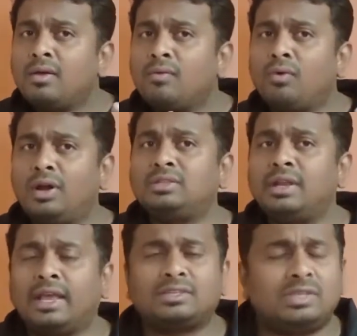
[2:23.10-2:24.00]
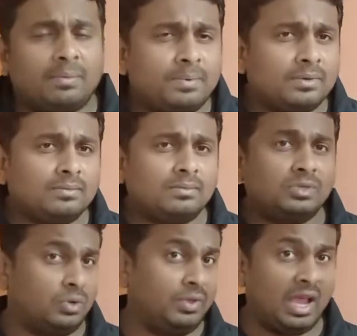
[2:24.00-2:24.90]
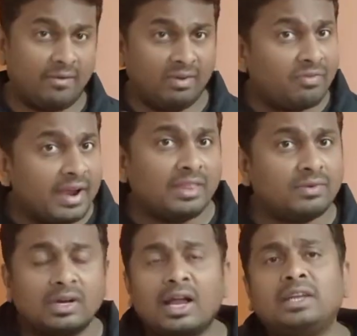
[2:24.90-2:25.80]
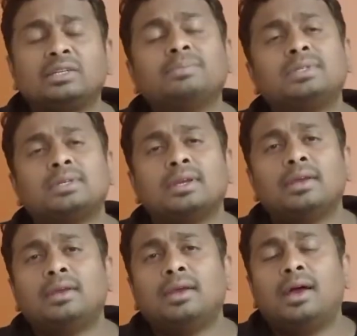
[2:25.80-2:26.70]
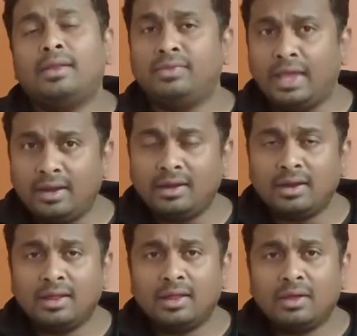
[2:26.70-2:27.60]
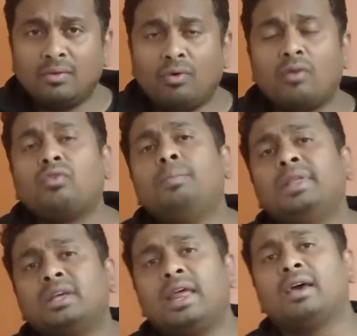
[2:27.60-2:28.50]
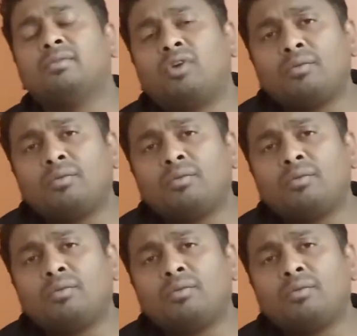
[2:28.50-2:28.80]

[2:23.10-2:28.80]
what is the next step? So they have defined the work items, and then what would be the